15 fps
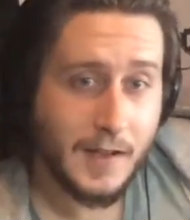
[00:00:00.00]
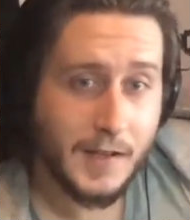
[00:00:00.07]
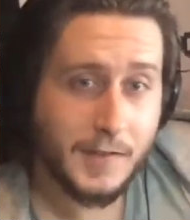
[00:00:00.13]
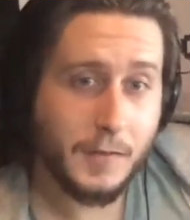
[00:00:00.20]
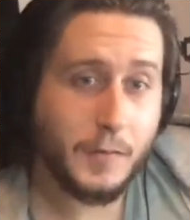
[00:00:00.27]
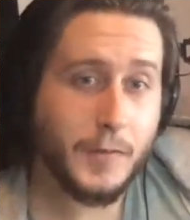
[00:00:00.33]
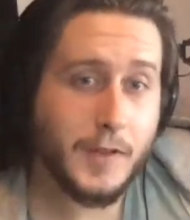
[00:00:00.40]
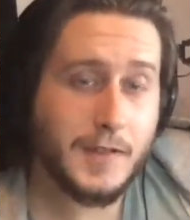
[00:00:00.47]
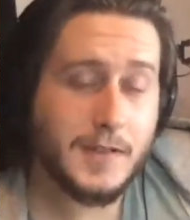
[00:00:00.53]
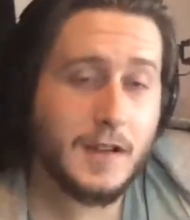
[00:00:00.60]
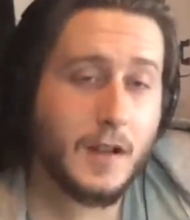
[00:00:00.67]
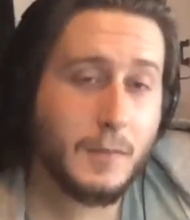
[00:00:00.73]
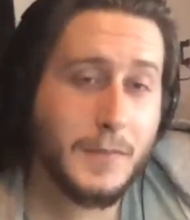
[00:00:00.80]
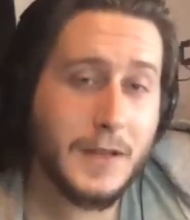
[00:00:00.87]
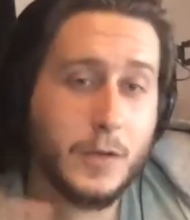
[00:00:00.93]
So the
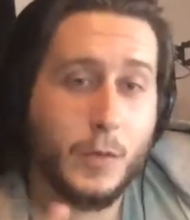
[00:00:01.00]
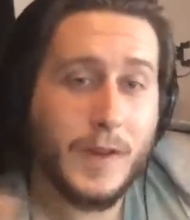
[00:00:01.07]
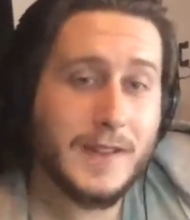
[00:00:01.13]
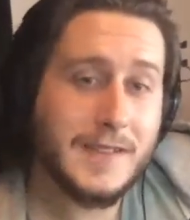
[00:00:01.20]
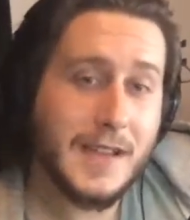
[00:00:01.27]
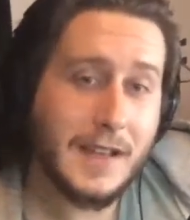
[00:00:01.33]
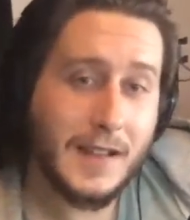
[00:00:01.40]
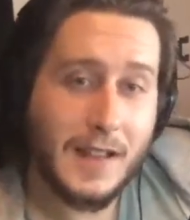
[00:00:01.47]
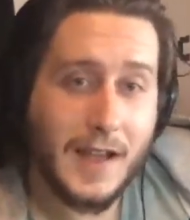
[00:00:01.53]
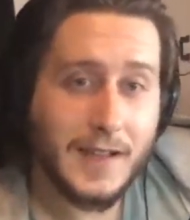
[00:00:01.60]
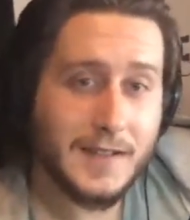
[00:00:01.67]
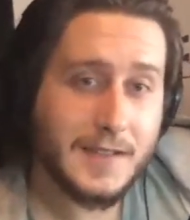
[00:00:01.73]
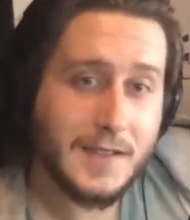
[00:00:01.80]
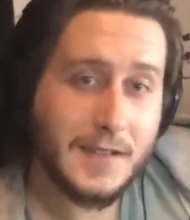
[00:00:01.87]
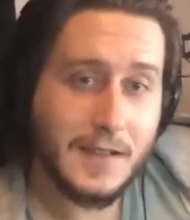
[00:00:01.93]
signal between
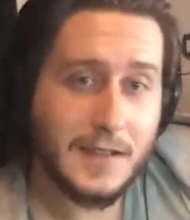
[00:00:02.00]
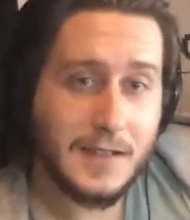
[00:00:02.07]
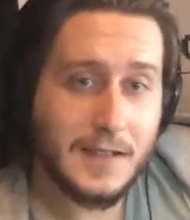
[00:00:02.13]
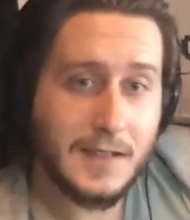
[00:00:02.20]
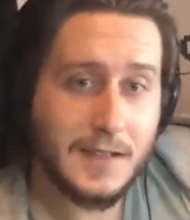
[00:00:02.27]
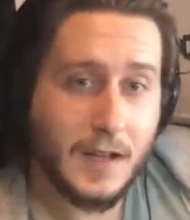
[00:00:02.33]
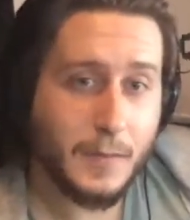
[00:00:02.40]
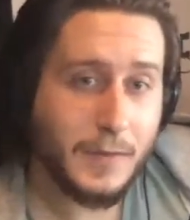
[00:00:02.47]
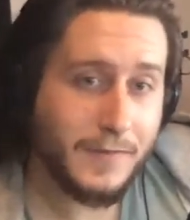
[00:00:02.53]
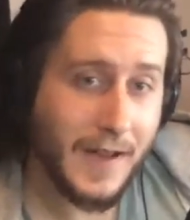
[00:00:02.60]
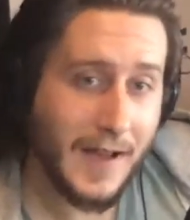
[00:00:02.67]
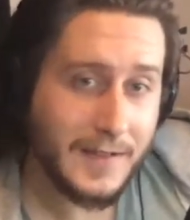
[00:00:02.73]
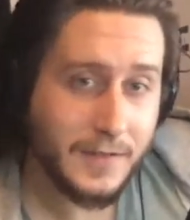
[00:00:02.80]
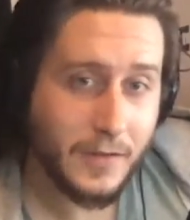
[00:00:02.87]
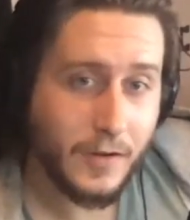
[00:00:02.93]
satellites is going to be
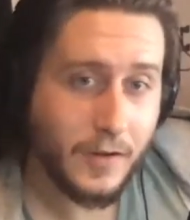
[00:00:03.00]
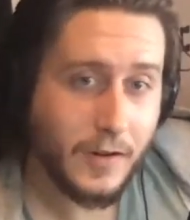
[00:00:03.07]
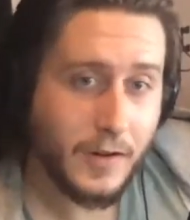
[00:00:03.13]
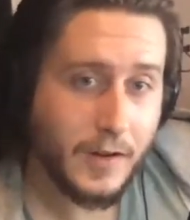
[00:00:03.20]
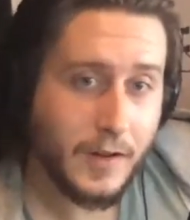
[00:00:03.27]
faster,